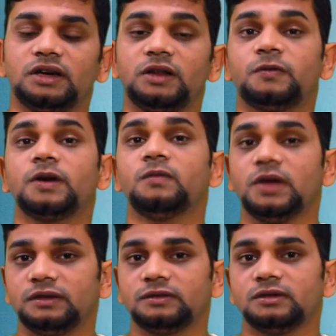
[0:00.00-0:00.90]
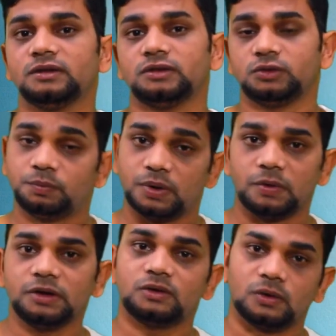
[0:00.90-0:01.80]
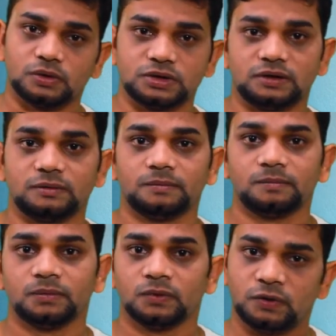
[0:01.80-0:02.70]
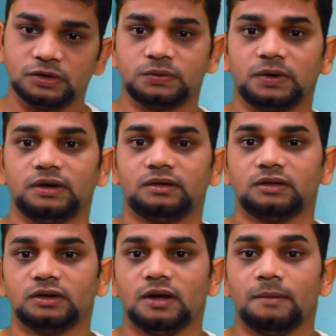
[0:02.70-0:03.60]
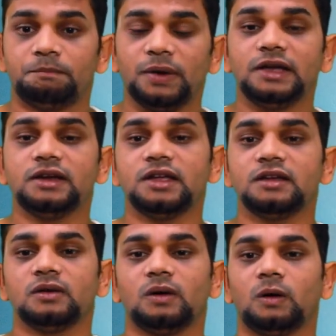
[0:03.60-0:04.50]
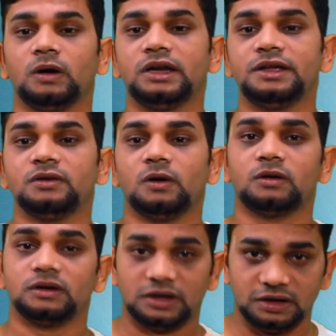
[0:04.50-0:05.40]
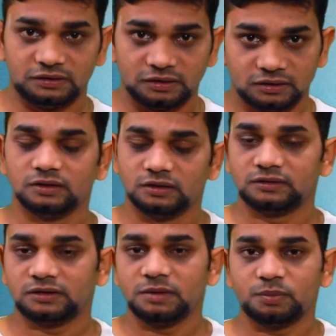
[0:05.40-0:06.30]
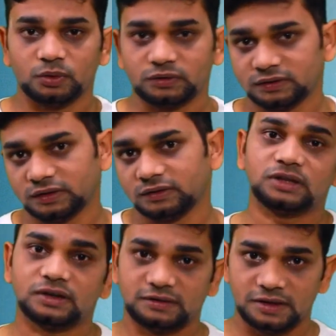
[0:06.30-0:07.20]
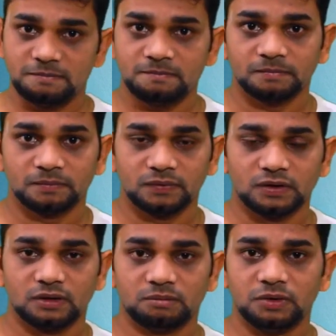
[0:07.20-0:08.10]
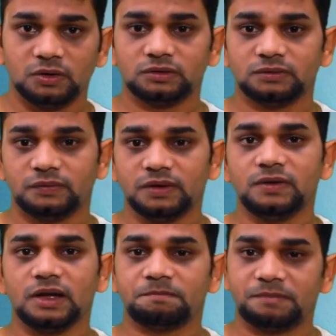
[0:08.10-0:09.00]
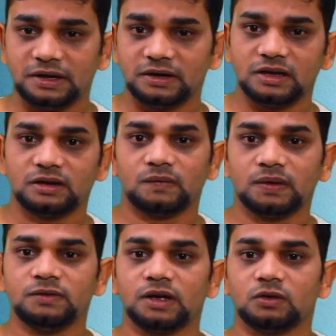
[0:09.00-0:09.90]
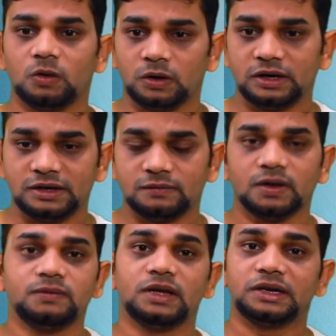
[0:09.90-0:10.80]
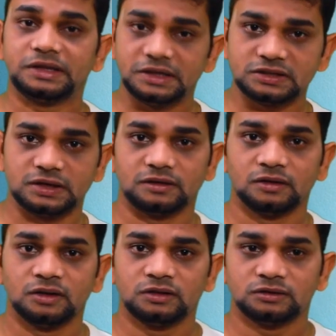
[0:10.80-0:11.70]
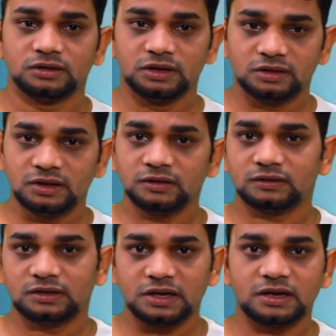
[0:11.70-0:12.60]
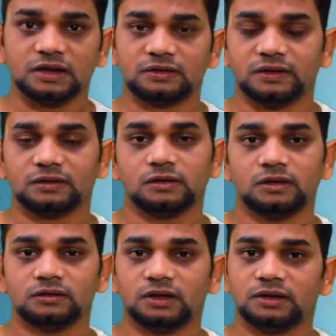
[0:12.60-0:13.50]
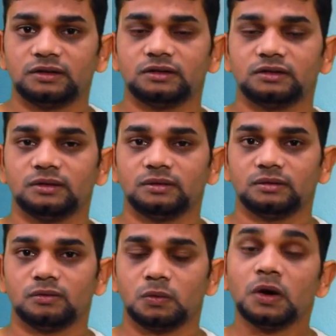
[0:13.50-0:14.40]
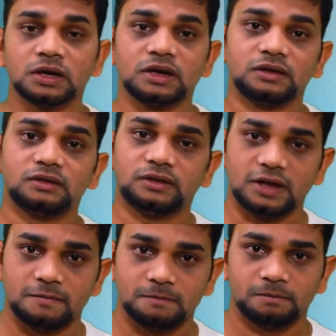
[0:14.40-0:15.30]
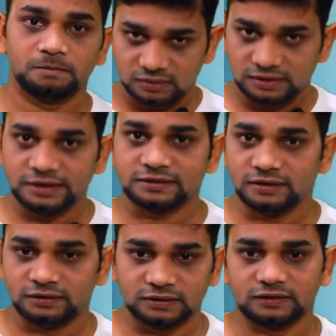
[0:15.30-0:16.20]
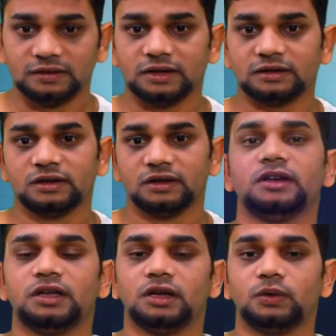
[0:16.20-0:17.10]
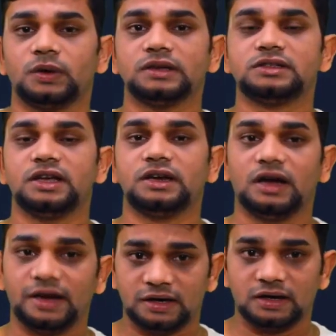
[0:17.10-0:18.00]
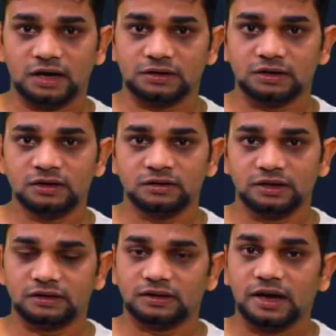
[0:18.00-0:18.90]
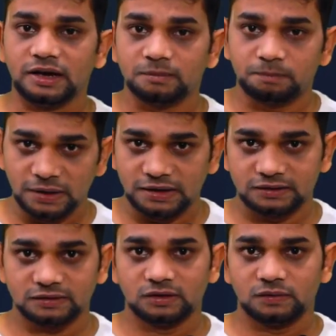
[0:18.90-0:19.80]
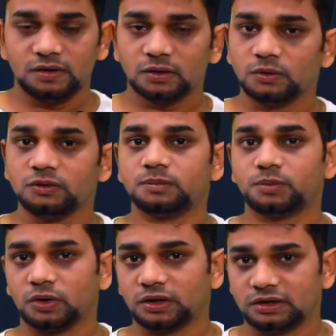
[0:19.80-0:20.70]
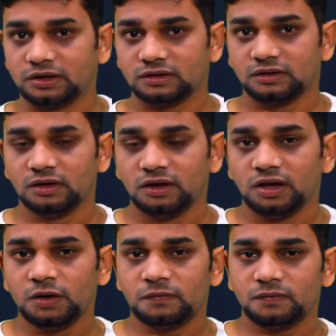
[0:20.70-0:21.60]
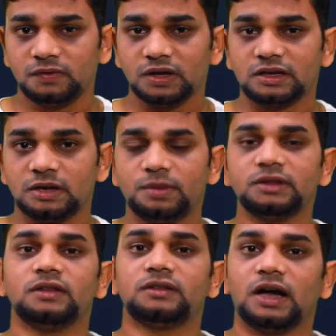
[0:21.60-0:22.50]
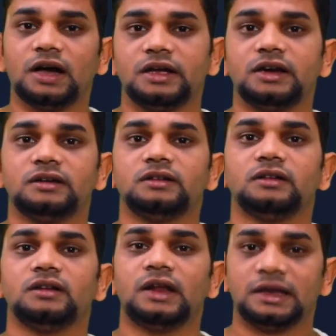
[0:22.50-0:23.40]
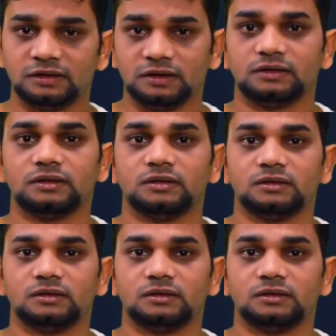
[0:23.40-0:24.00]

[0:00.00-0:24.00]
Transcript: different ways to prevent corrosion. First one, painting, oiling or greasing. These three processes are same, because when we are painting, when we are oiling, when we are greasing, in these three cases the working is same. Let's discuss that. Here you can see an iron article. It is an iron plate. We are going to protect it. If we are keeping this iron like this,